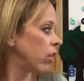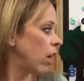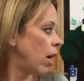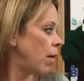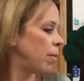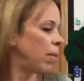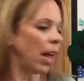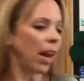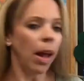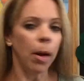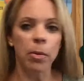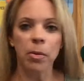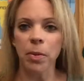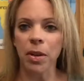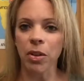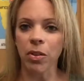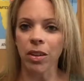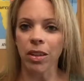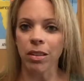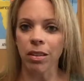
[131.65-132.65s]
That helps me
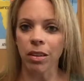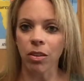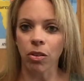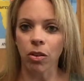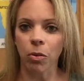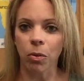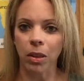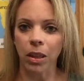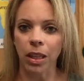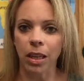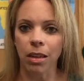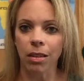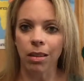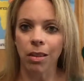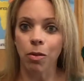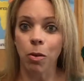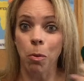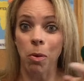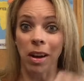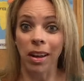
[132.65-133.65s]
transition really easy
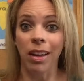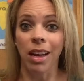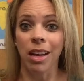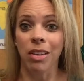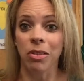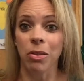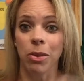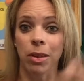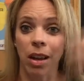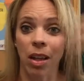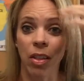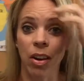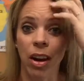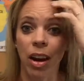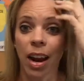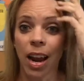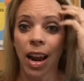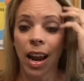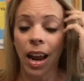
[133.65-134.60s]
from one class to another